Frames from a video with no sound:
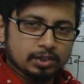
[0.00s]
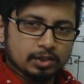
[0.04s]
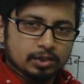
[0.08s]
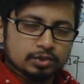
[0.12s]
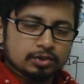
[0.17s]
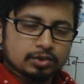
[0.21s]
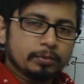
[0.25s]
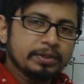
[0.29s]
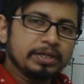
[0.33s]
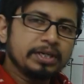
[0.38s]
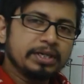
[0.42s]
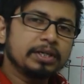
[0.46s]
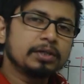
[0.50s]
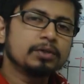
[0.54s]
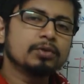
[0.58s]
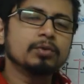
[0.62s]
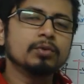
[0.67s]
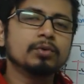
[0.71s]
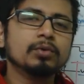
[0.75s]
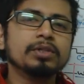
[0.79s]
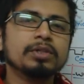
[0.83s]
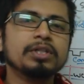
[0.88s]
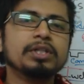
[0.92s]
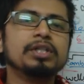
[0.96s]
So we need
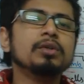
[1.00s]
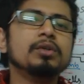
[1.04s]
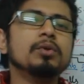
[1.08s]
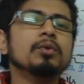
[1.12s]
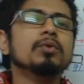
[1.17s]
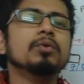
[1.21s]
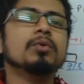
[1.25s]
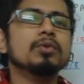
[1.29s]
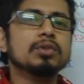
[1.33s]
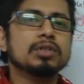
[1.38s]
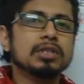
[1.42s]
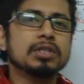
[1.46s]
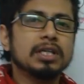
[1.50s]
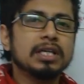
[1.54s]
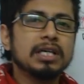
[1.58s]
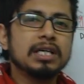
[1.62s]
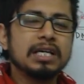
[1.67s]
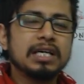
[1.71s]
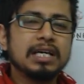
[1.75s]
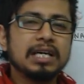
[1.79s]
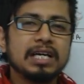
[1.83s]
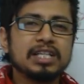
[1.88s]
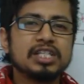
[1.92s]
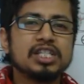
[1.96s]
to use
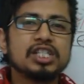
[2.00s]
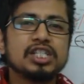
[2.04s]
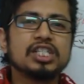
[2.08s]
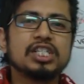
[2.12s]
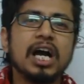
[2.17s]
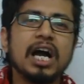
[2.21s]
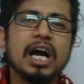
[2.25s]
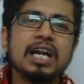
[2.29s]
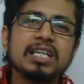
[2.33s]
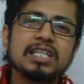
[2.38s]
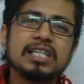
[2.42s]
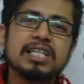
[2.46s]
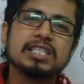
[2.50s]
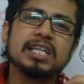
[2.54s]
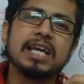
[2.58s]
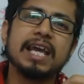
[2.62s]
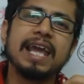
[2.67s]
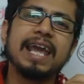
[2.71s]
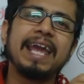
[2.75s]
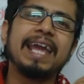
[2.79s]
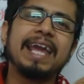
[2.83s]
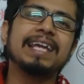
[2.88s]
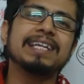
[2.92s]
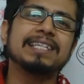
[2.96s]
a charge
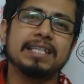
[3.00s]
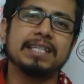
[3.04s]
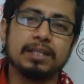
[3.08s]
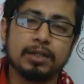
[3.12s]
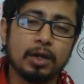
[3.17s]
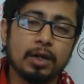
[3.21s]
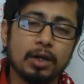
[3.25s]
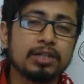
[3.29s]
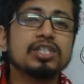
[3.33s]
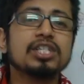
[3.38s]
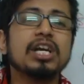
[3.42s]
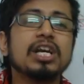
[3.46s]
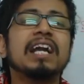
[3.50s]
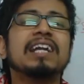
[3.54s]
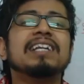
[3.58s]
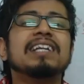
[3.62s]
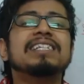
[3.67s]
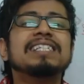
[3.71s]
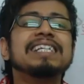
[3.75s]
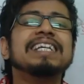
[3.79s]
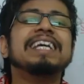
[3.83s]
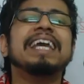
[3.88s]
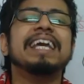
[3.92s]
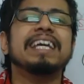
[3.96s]
agent or
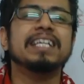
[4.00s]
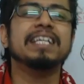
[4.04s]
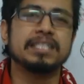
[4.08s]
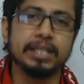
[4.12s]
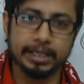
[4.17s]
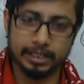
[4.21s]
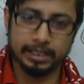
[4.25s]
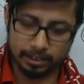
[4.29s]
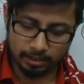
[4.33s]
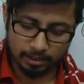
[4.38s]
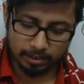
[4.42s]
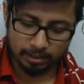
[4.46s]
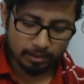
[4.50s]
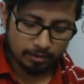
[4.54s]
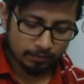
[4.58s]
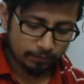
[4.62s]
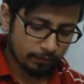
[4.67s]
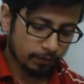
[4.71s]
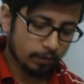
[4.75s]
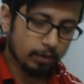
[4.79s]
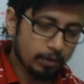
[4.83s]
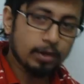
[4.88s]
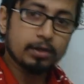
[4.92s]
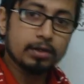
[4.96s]
charging agent
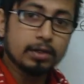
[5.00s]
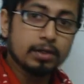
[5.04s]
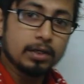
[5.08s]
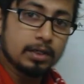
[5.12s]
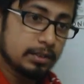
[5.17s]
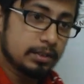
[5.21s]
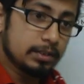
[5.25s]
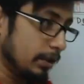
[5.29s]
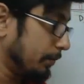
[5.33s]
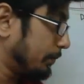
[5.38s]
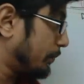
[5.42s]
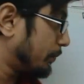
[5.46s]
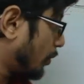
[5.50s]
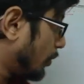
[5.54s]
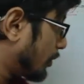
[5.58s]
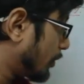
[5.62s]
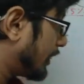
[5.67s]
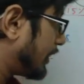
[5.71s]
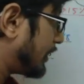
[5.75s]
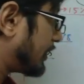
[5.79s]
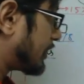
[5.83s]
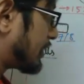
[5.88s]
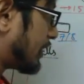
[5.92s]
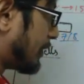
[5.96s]
for the
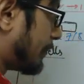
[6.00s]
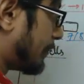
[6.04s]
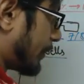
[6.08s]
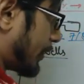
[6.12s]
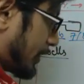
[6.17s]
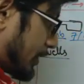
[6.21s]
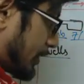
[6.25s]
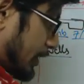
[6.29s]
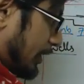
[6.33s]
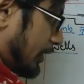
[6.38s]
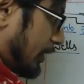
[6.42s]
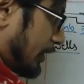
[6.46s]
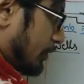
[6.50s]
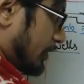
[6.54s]
protein separation